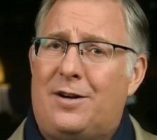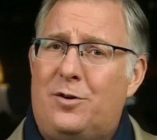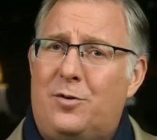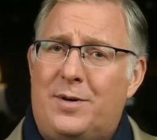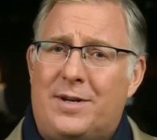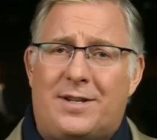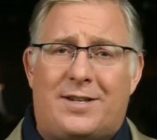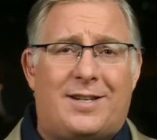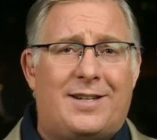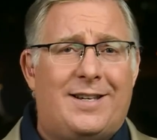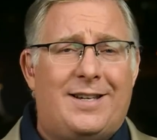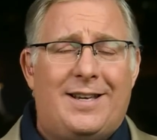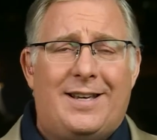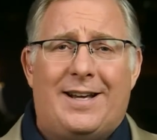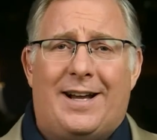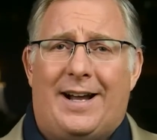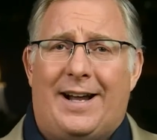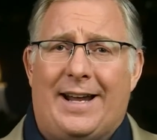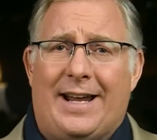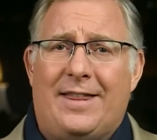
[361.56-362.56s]
who is
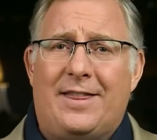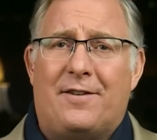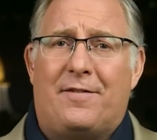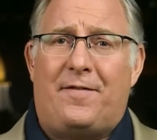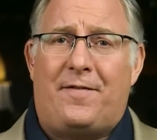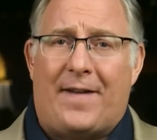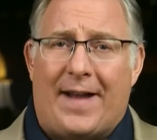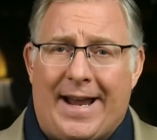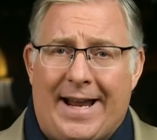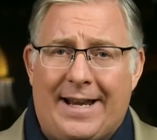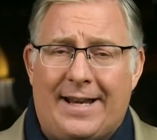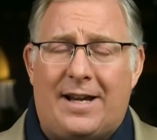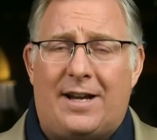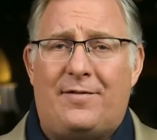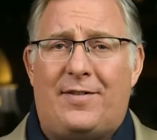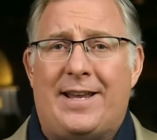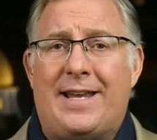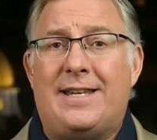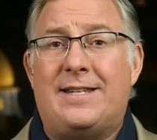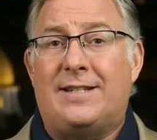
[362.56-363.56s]
in the fight of
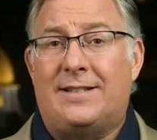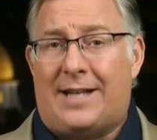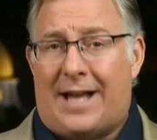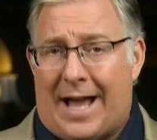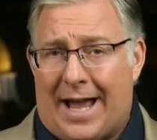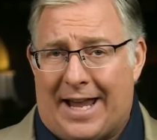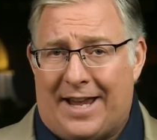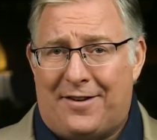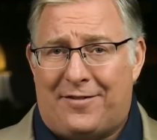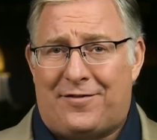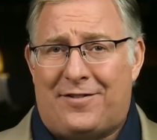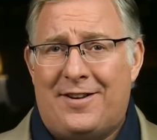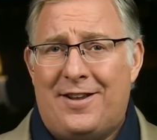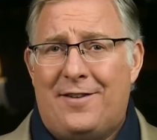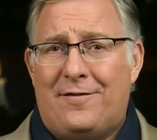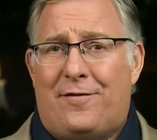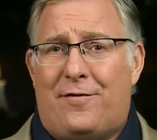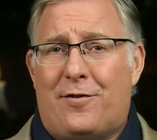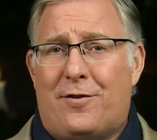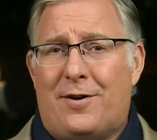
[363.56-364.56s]
his life
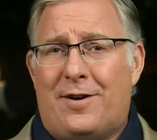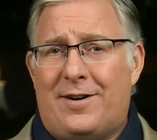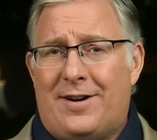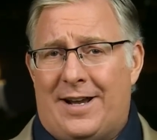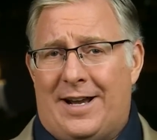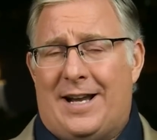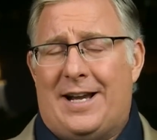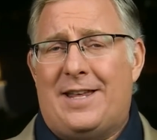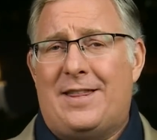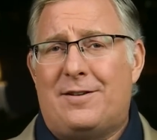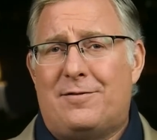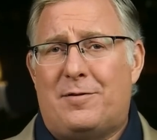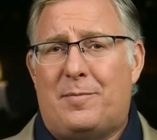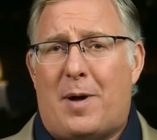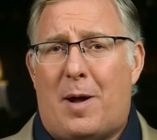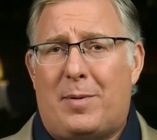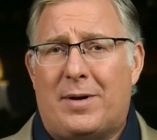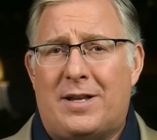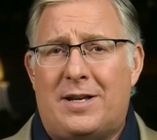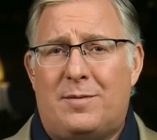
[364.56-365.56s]
for the
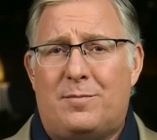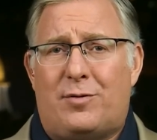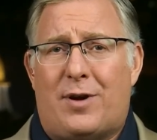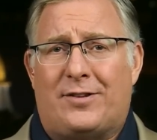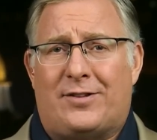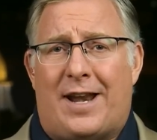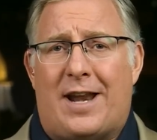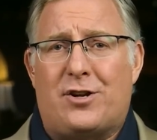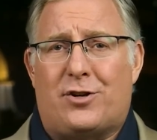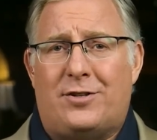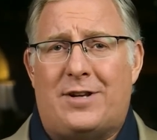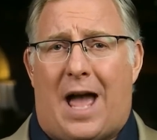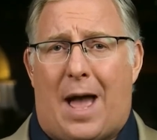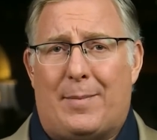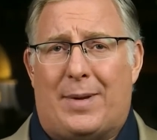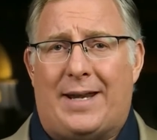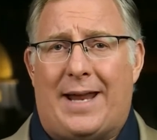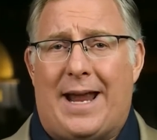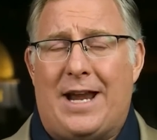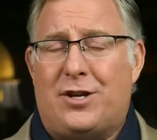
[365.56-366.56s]
Republican presidential
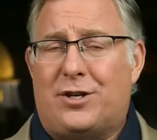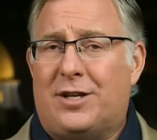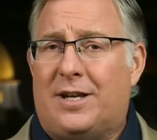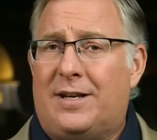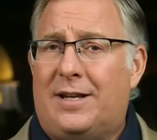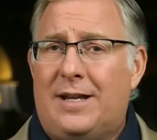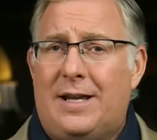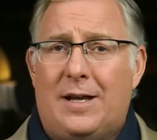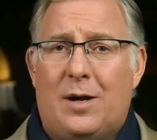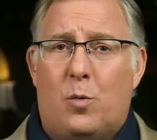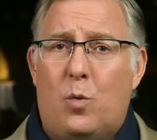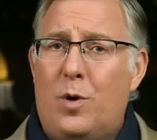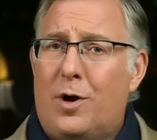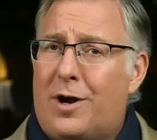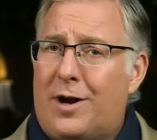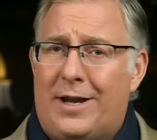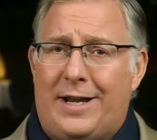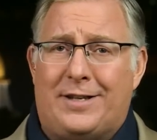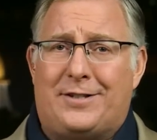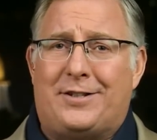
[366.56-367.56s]
nomination.
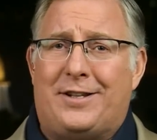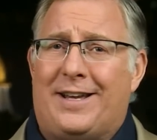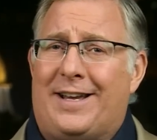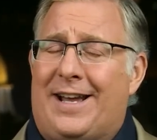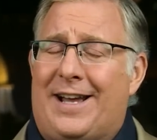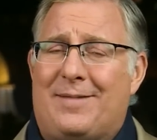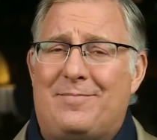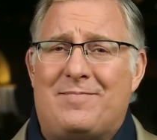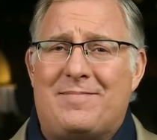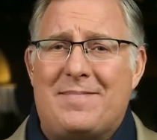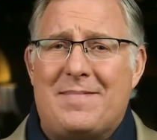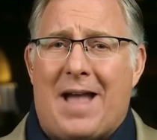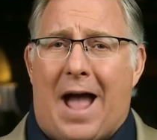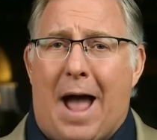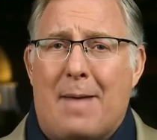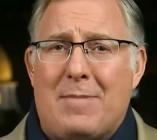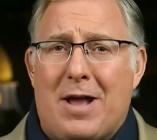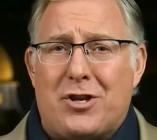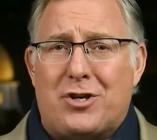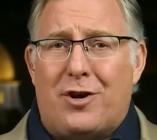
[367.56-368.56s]
I'm
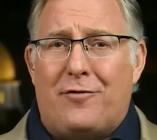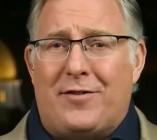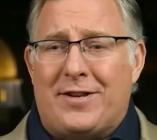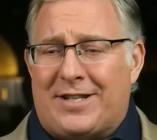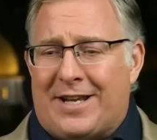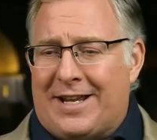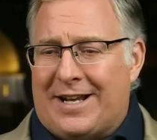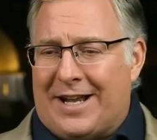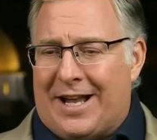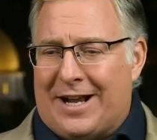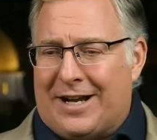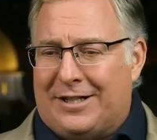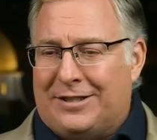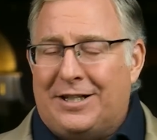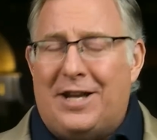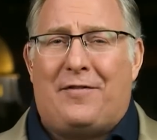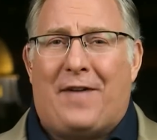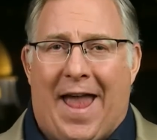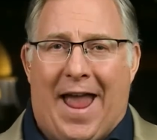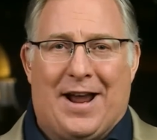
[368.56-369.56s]
not sure if it's a
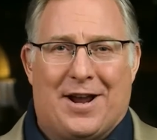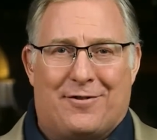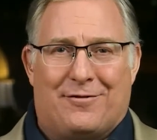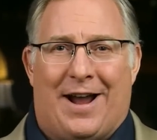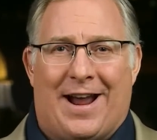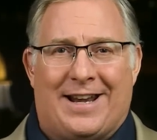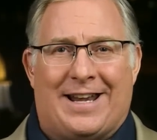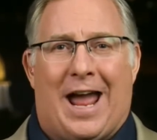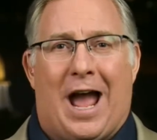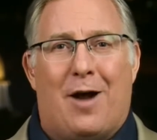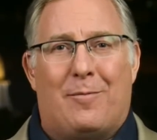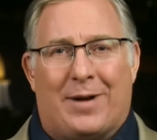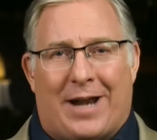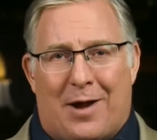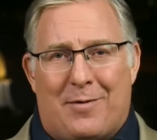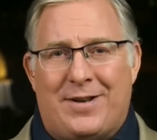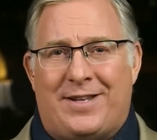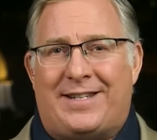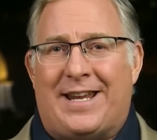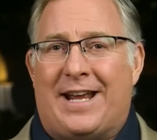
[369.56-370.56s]
cliffhanger right now, but I
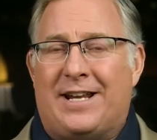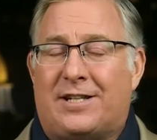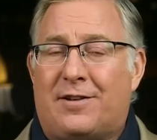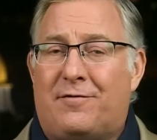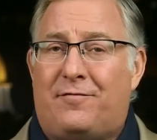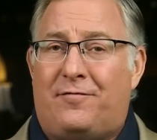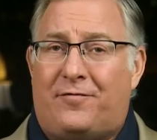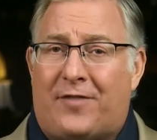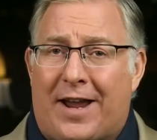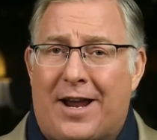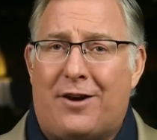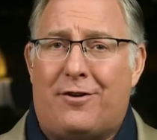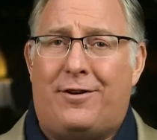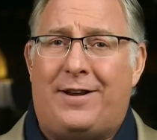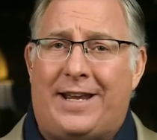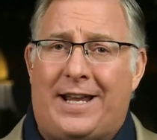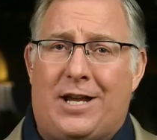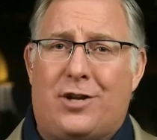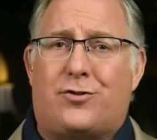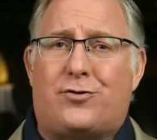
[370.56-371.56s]
would say it's a very
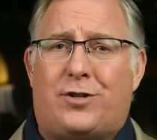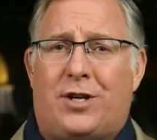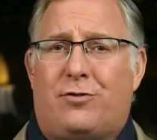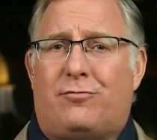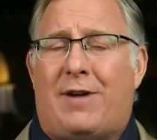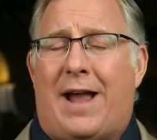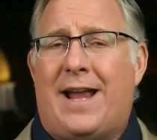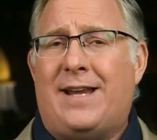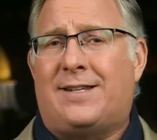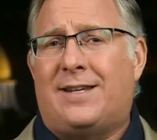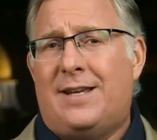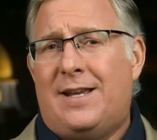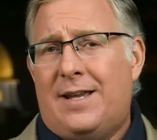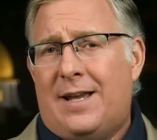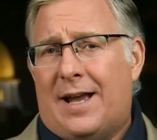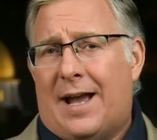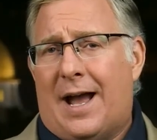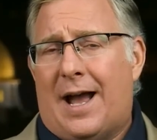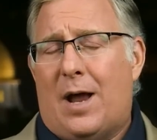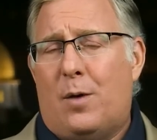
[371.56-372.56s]
interesting race,
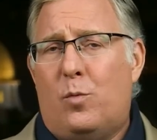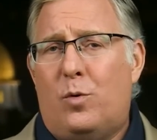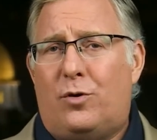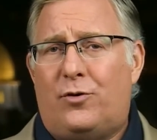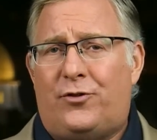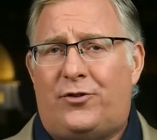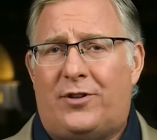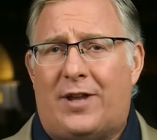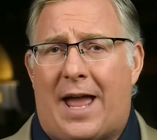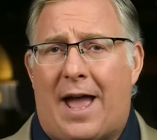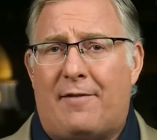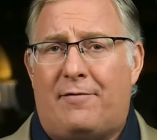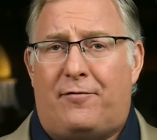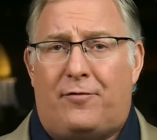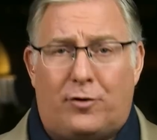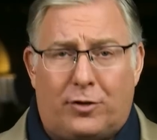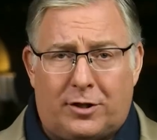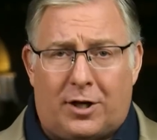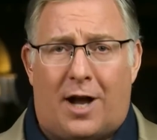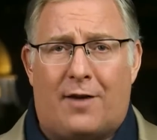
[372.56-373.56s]
and we'll have
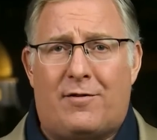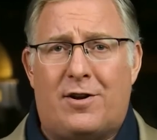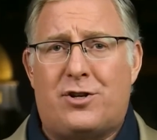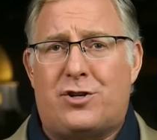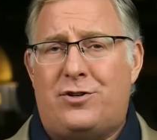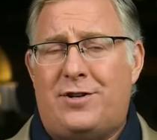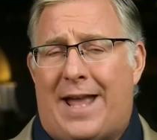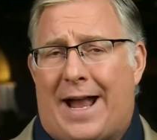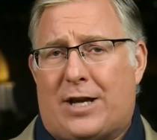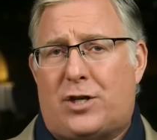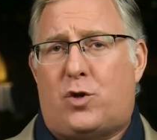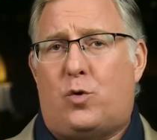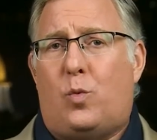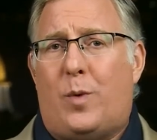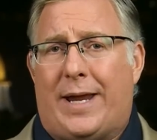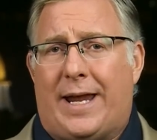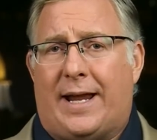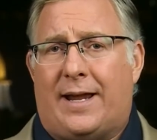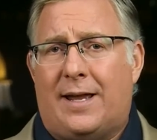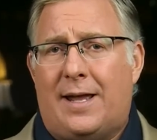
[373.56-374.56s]
full coverage next
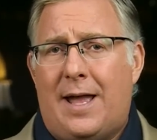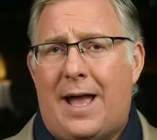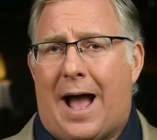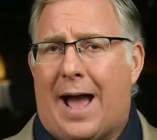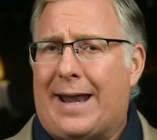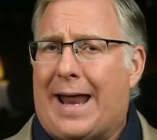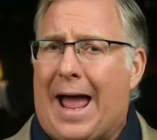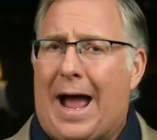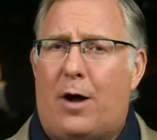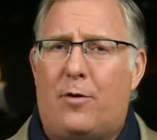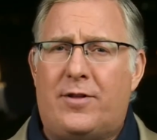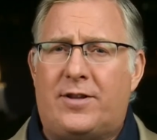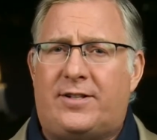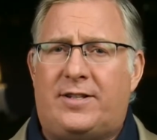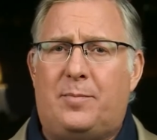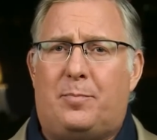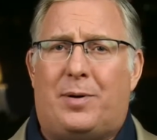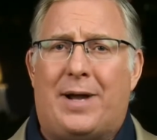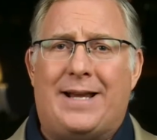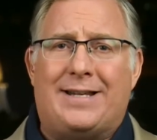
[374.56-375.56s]
week on how this
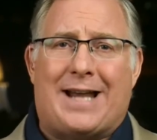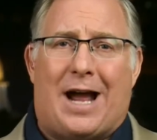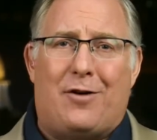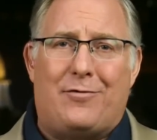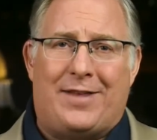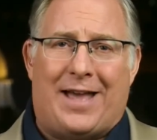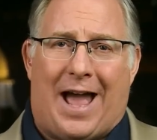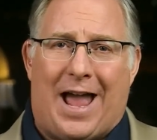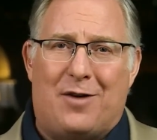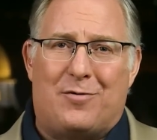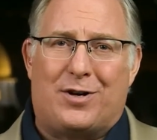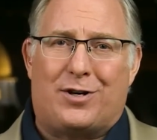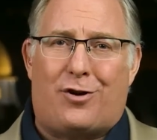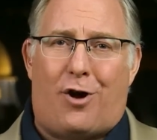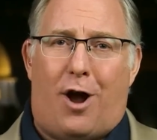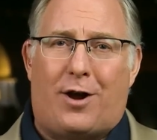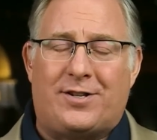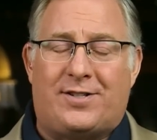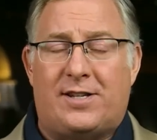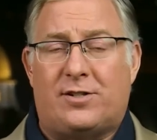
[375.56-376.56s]
plays out in the Iowa
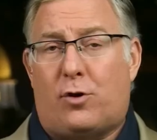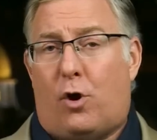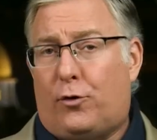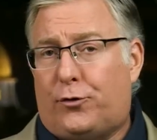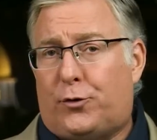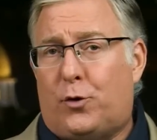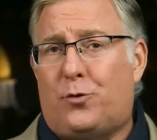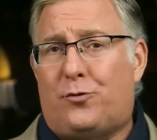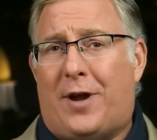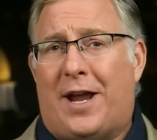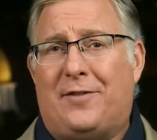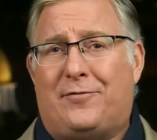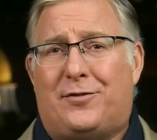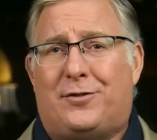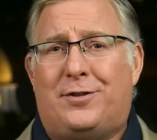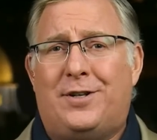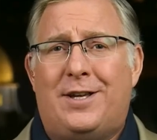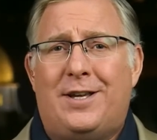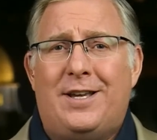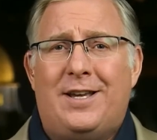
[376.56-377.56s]
caucuses. Also
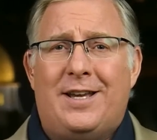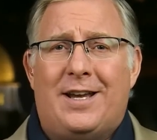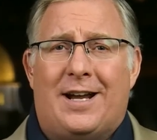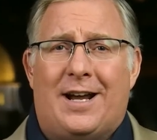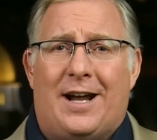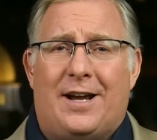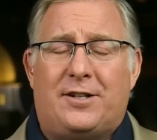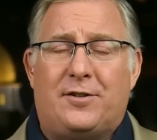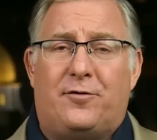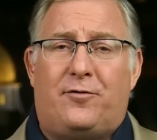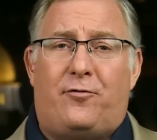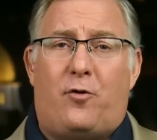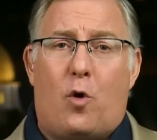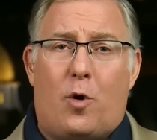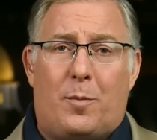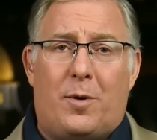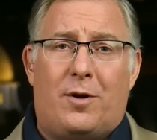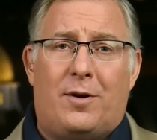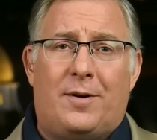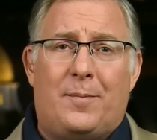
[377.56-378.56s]
grateful to
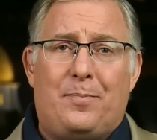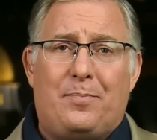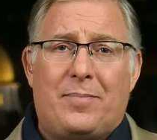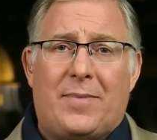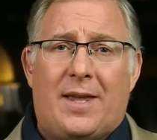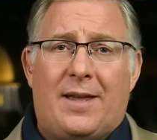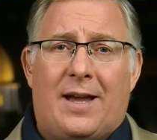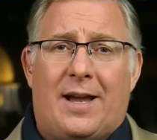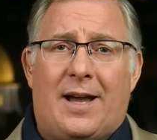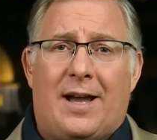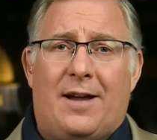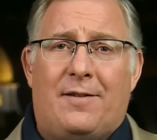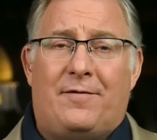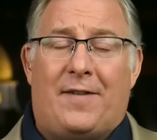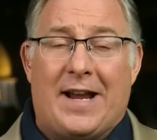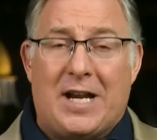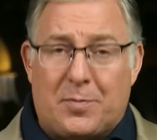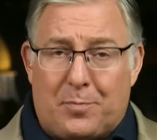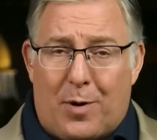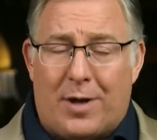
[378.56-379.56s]
former
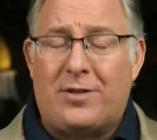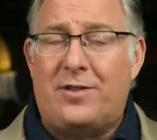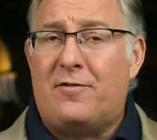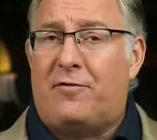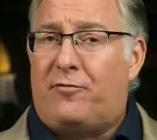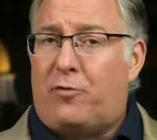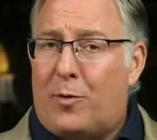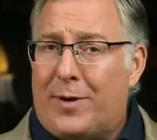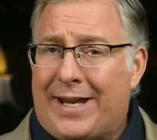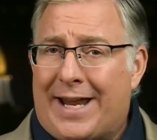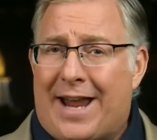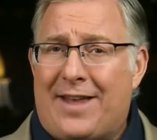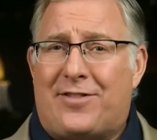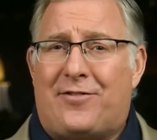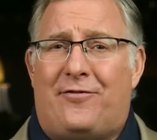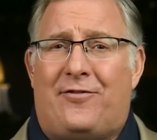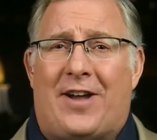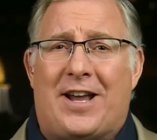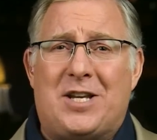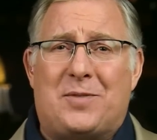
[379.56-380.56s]
Vice President, the 48th
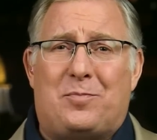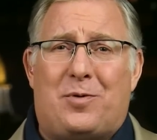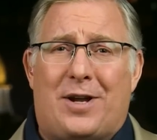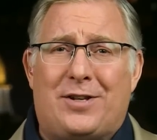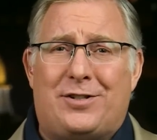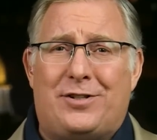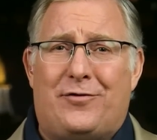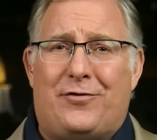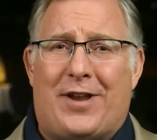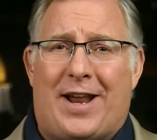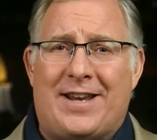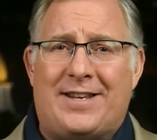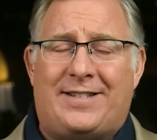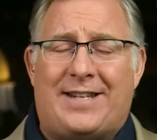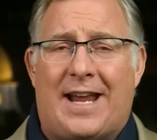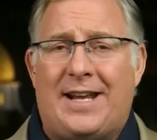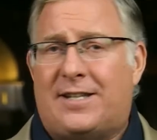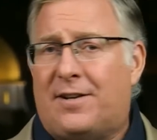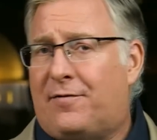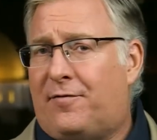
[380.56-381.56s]
Vice President of the United
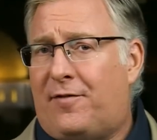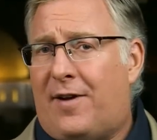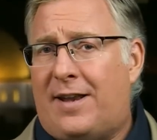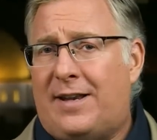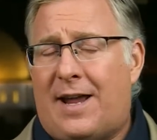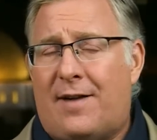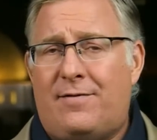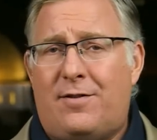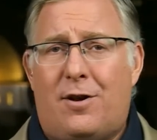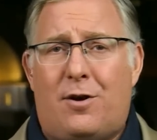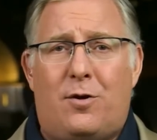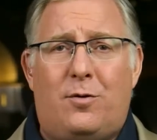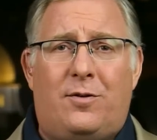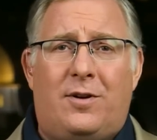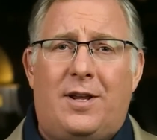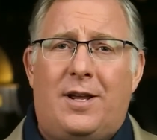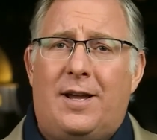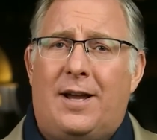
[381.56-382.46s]
States, a friend I've known